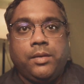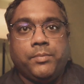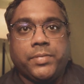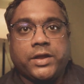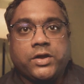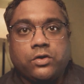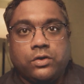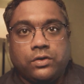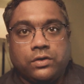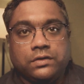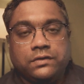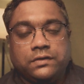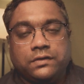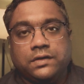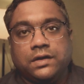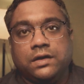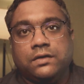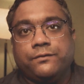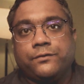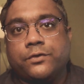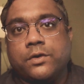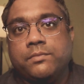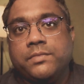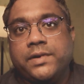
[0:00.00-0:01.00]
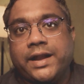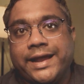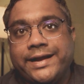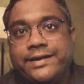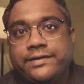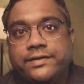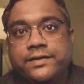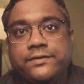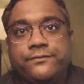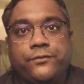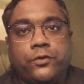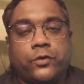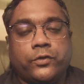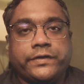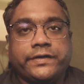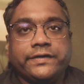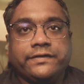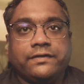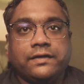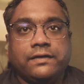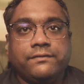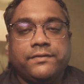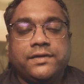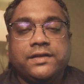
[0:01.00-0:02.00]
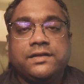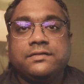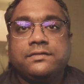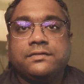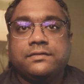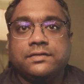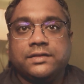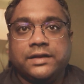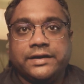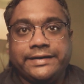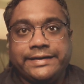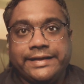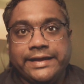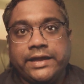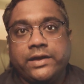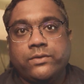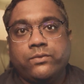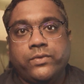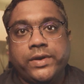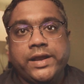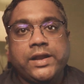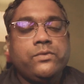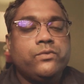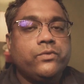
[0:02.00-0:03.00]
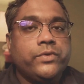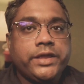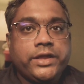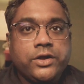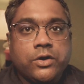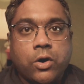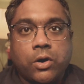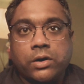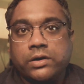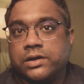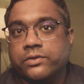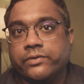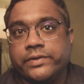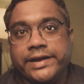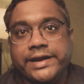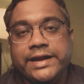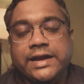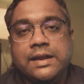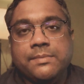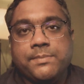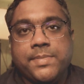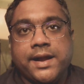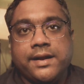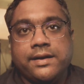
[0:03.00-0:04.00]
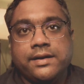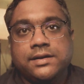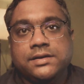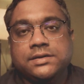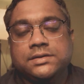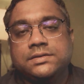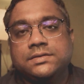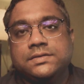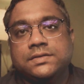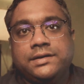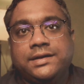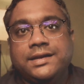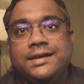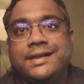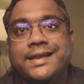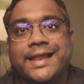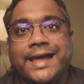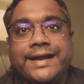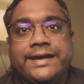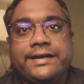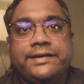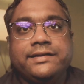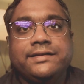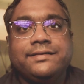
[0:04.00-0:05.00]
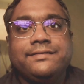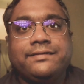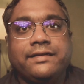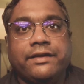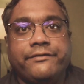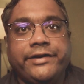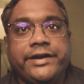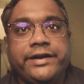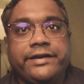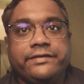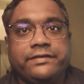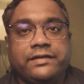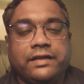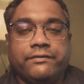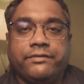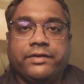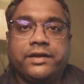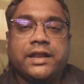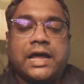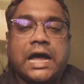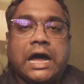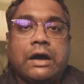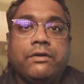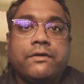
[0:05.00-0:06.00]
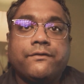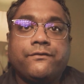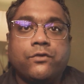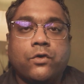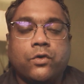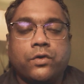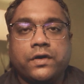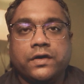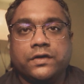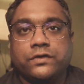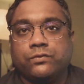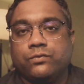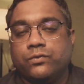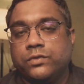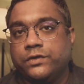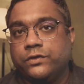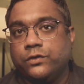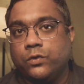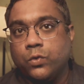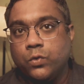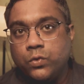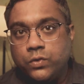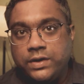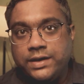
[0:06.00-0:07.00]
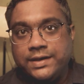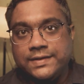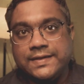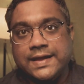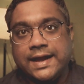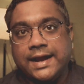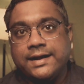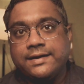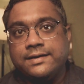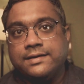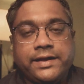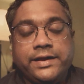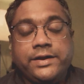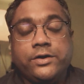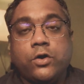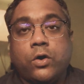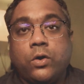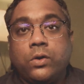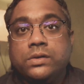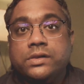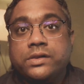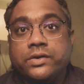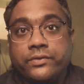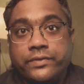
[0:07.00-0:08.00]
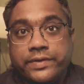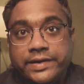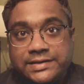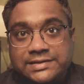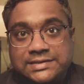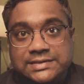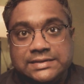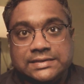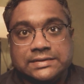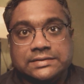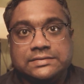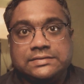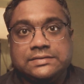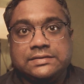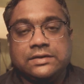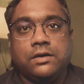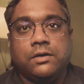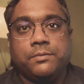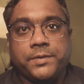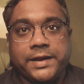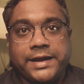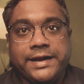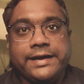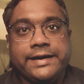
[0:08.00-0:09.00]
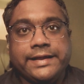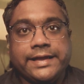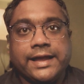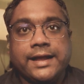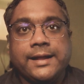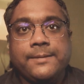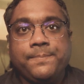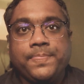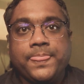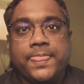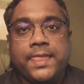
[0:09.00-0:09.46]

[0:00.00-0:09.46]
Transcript: Because from 1947, the day when we got our independence, till 1977, our focus was only that in all the regions of India,